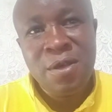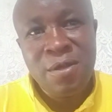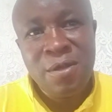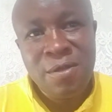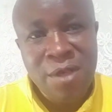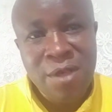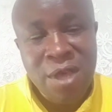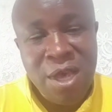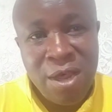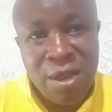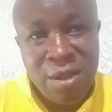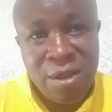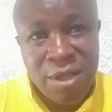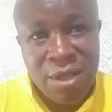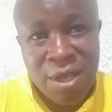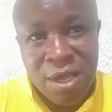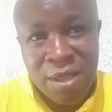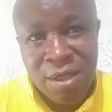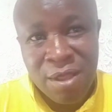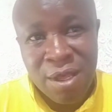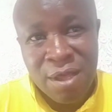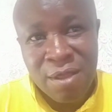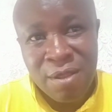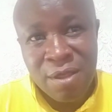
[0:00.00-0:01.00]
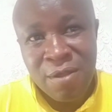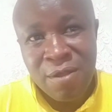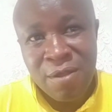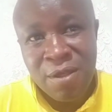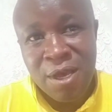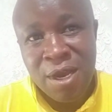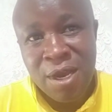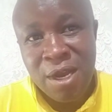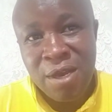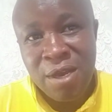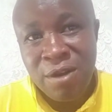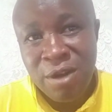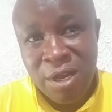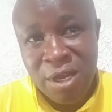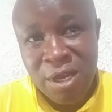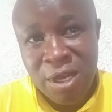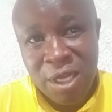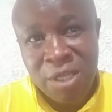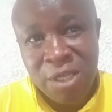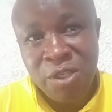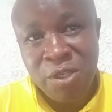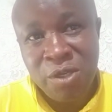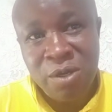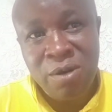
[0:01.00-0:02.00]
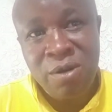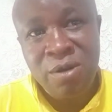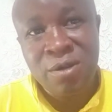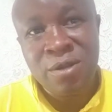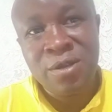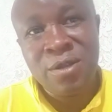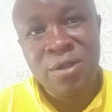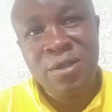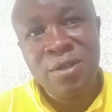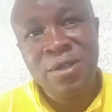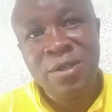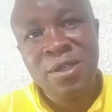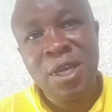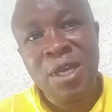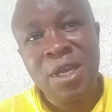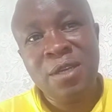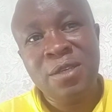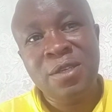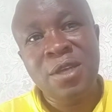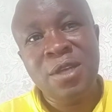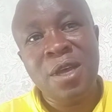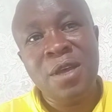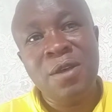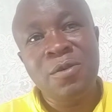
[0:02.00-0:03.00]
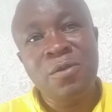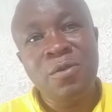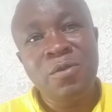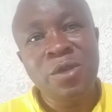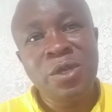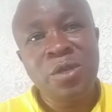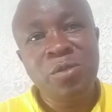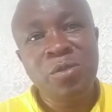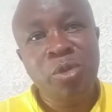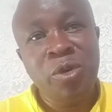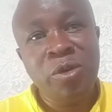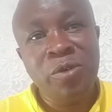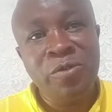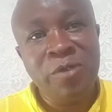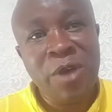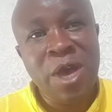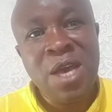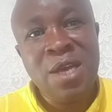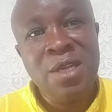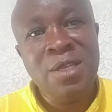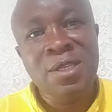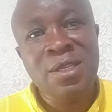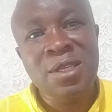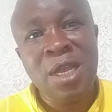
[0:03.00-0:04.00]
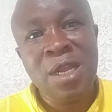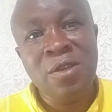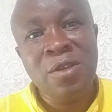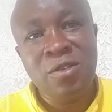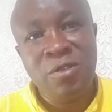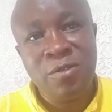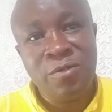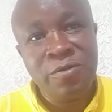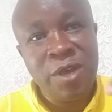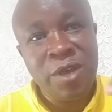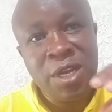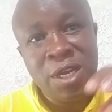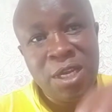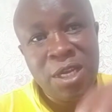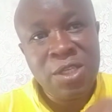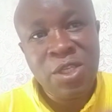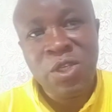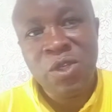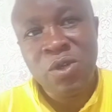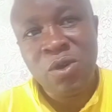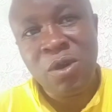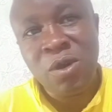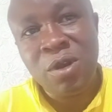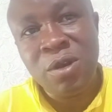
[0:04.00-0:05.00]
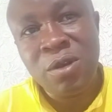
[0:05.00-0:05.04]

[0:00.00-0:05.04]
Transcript: they are agricultural sector which provides a lot of financial